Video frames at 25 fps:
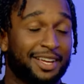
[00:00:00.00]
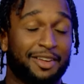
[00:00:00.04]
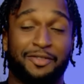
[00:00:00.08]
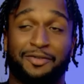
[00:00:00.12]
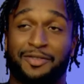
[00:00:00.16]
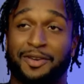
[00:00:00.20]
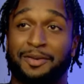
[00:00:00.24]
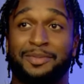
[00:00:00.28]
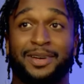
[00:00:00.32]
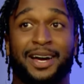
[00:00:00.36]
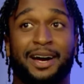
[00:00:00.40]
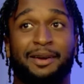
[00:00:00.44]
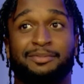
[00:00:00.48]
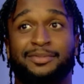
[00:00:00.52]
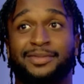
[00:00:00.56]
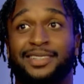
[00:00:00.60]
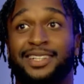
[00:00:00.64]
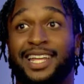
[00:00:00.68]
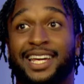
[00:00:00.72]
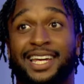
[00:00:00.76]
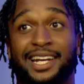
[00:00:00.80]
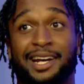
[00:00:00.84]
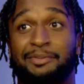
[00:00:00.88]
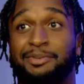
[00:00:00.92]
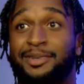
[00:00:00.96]
You feel me? I'm
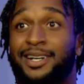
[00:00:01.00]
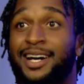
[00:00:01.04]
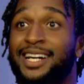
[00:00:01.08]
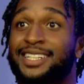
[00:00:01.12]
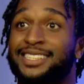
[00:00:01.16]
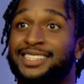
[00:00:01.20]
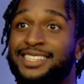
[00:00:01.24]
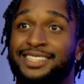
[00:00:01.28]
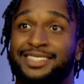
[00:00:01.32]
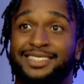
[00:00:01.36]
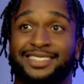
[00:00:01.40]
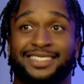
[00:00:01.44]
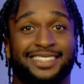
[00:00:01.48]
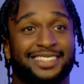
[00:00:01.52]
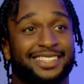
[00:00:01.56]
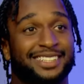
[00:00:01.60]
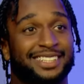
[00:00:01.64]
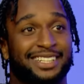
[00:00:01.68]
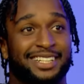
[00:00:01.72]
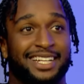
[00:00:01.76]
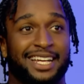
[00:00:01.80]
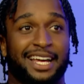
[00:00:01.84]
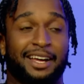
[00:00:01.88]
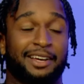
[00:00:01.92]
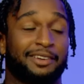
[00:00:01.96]
looking up cousin,
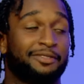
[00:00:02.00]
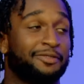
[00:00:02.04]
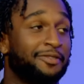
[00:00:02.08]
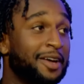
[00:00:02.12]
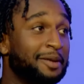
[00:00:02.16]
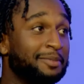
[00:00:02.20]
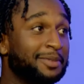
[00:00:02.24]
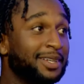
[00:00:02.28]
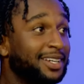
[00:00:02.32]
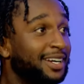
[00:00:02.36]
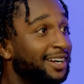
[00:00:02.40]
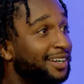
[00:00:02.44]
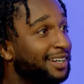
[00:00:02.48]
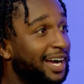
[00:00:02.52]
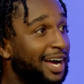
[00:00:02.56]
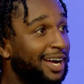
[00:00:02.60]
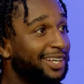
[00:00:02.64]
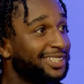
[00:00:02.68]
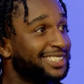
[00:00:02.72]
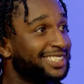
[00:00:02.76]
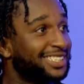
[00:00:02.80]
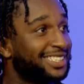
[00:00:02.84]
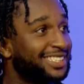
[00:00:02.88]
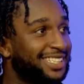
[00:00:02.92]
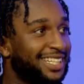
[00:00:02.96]
family
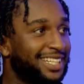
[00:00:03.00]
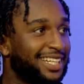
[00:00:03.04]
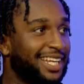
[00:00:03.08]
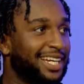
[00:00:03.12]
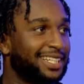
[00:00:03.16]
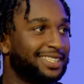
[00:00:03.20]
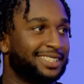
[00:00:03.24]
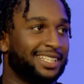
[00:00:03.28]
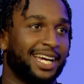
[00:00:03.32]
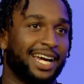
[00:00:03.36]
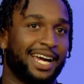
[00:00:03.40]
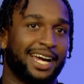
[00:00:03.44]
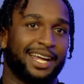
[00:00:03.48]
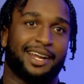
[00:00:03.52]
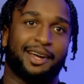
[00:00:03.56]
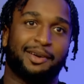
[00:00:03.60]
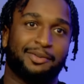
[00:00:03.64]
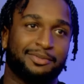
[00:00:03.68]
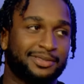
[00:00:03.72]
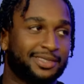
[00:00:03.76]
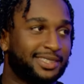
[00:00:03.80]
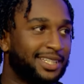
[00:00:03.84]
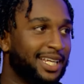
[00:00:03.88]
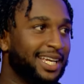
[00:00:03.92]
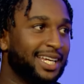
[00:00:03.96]
cookouts and shit like that.
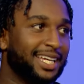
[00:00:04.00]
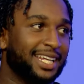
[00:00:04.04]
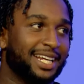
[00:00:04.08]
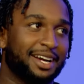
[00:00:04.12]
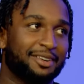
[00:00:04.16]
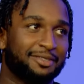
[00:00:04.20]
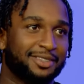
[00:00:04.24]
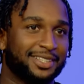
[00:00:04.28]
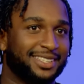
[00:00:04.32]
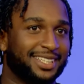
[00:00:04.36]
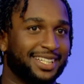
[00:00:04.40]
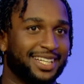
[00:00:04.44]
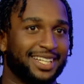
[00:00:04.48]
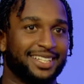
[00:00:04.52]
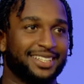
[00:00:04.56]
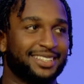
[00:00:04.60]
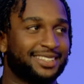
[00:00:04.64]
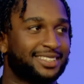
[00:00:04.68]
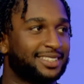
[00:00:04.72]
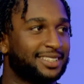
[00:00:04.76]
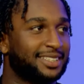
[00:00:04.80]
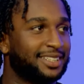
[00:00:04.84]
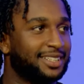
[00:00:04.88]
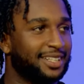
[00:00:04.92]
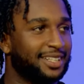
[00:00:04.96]
I'm thinking everything's,